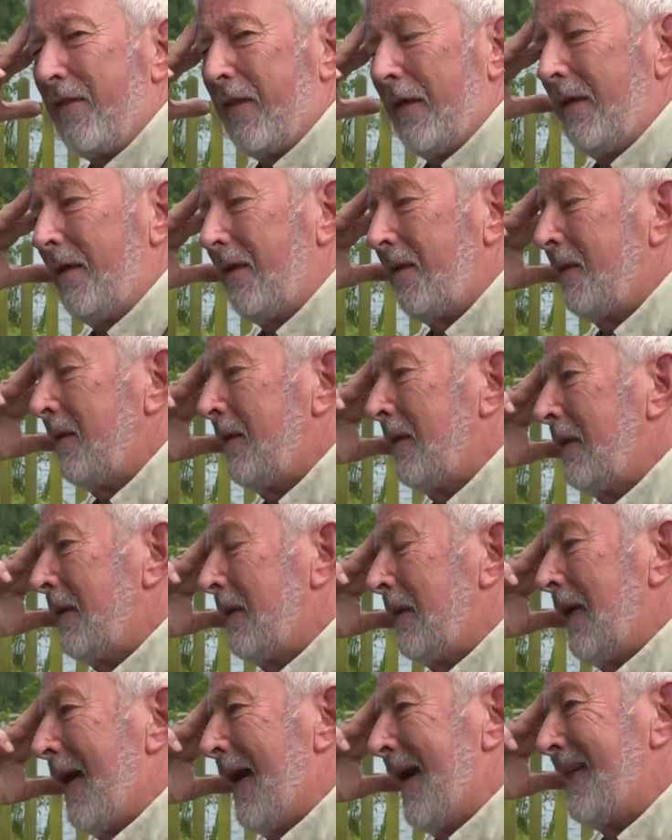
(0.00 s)
I think.
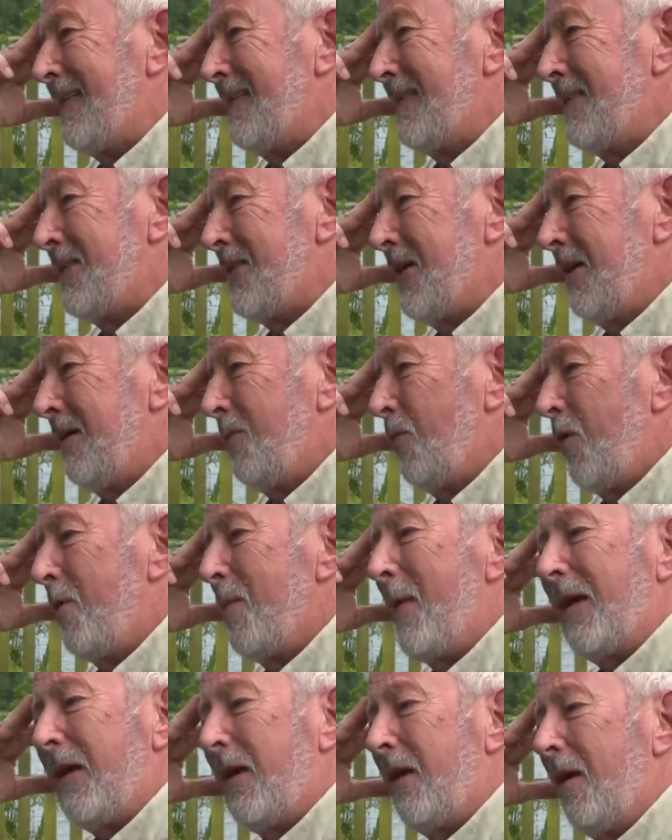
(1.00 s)
And um, we
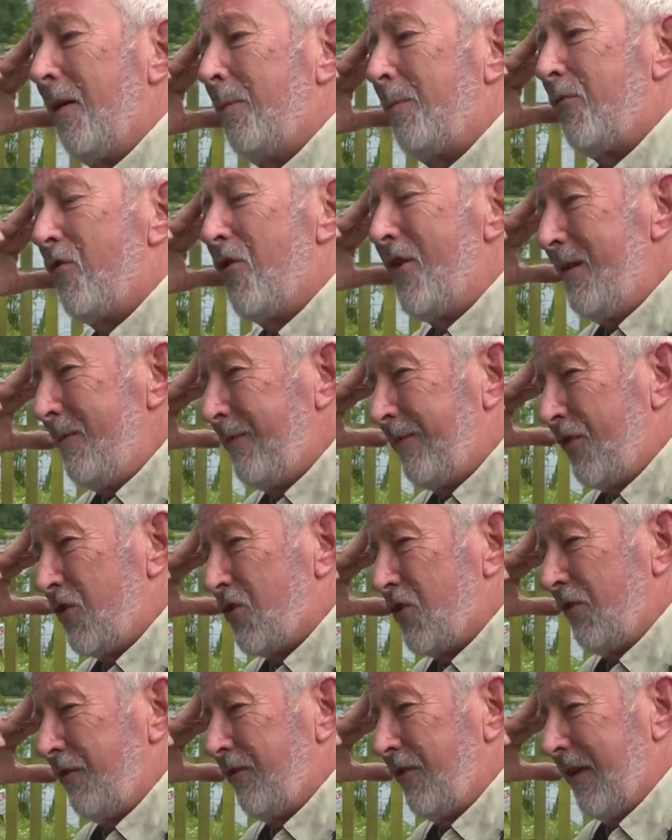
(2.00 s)
were making a bream
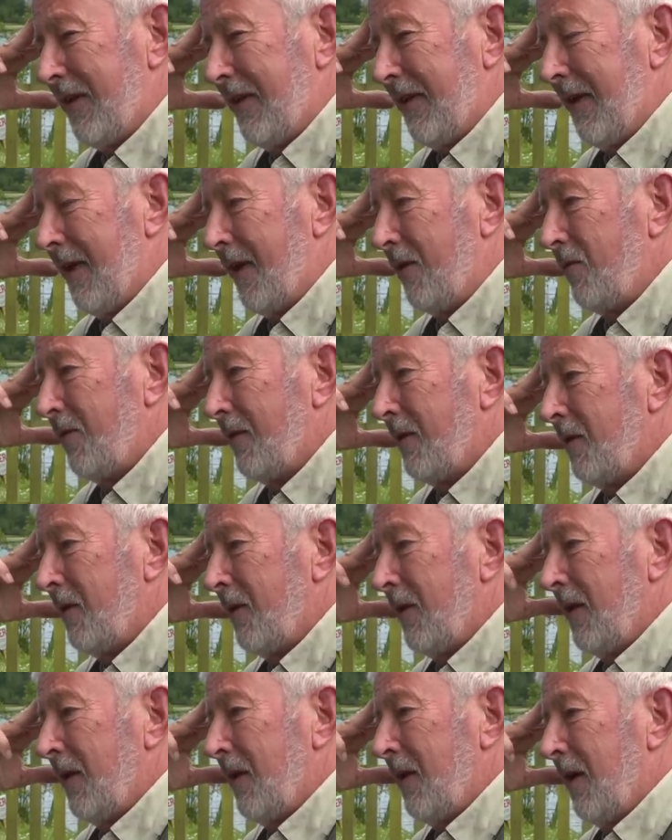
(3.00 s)
fishing video
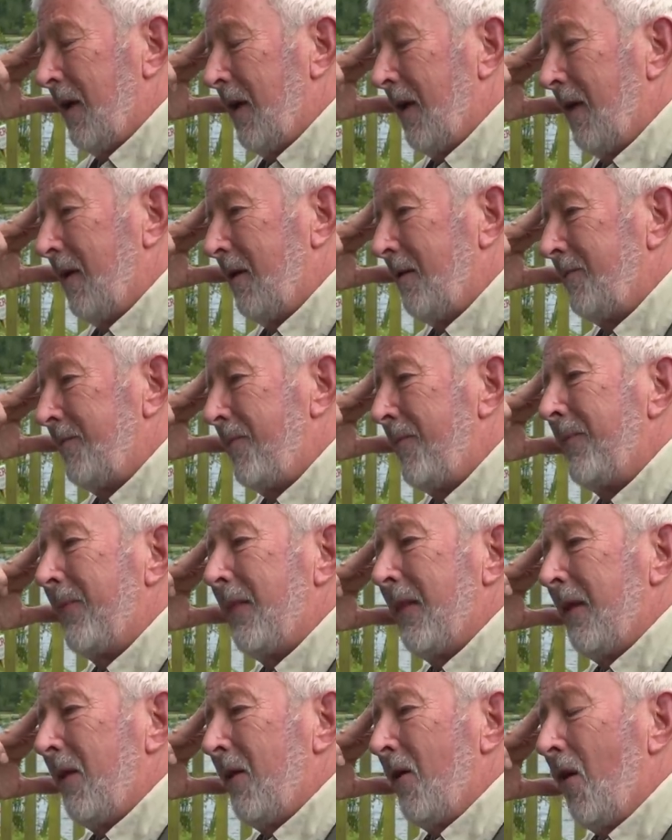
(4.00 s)
um,
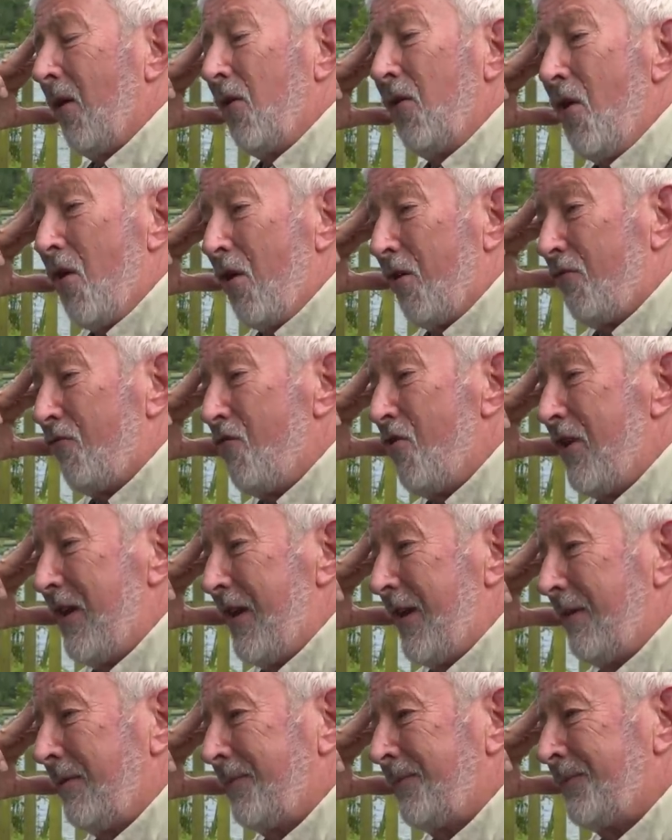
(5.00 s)
on Lough
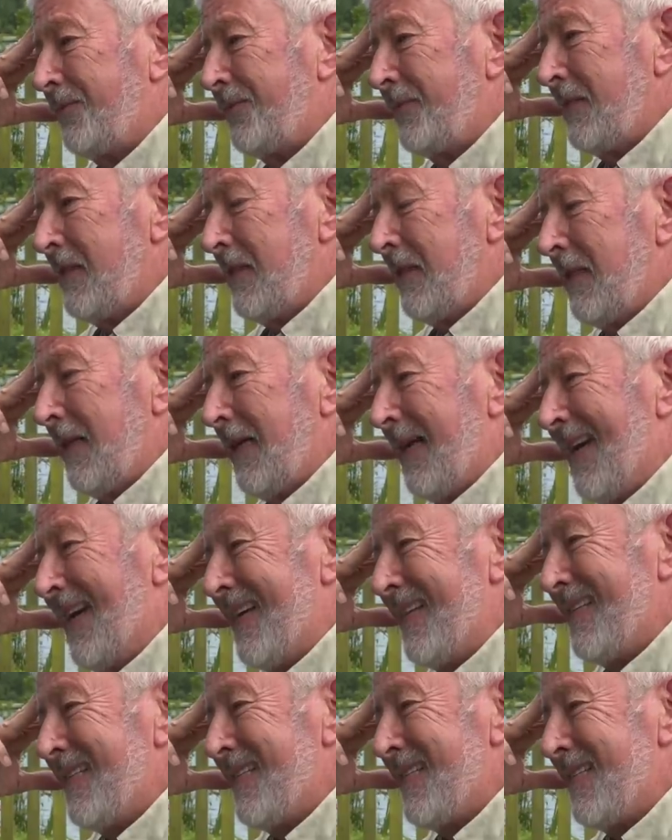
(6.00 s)
Ree.
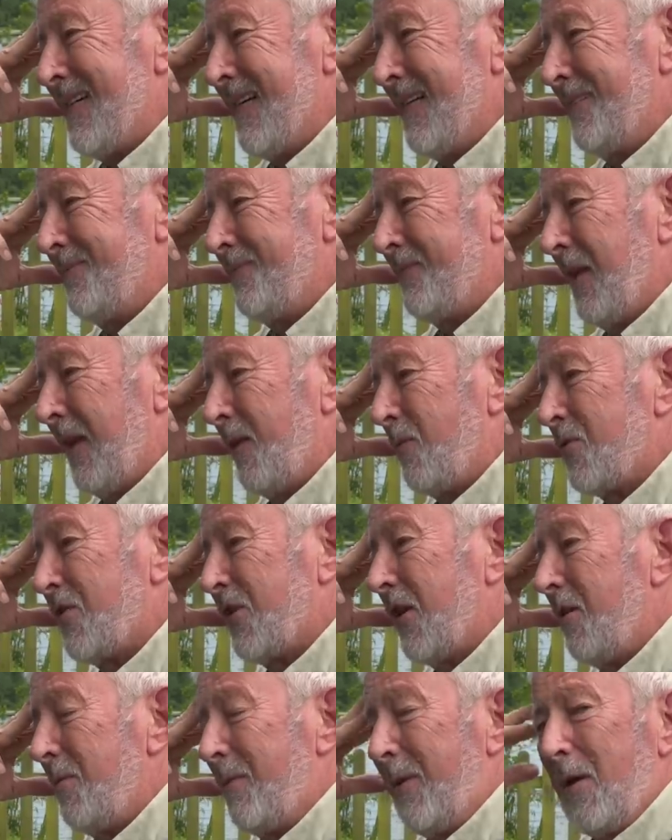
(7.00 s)
And um, it
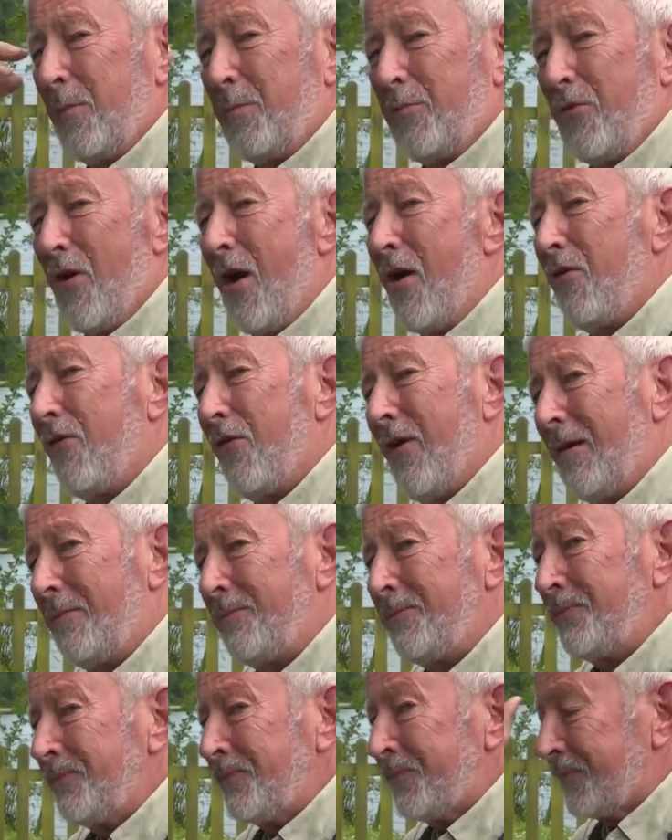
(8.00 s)
was going to be a
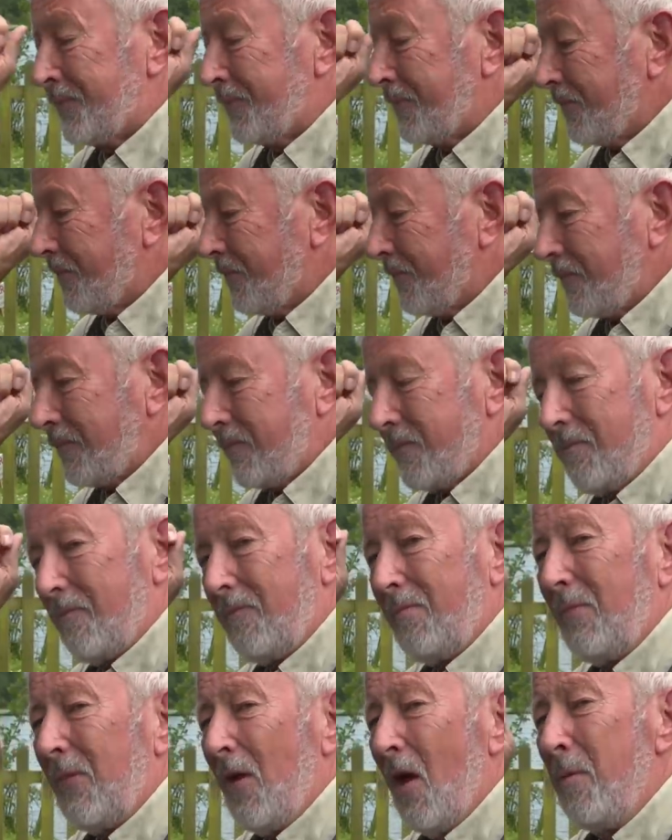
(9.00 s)
program
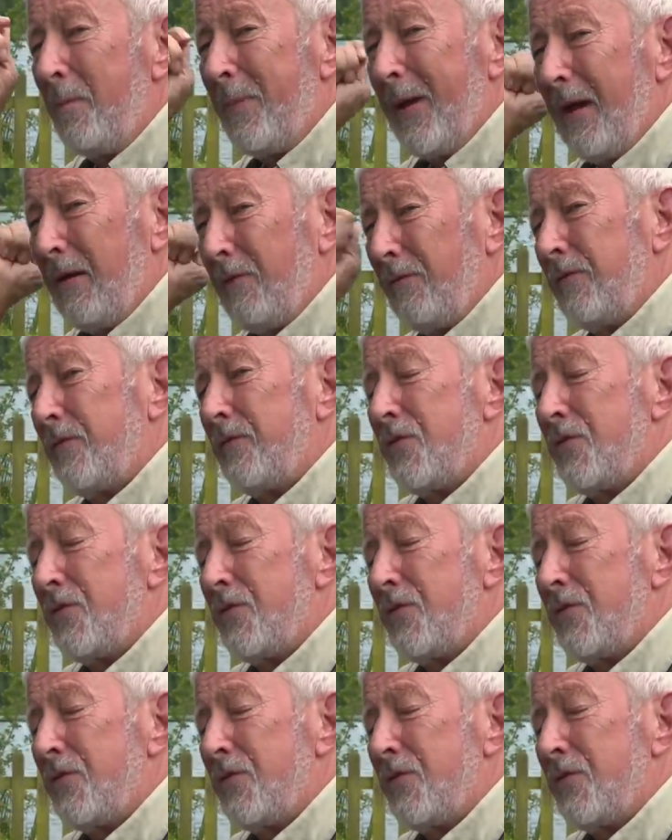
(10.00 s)
about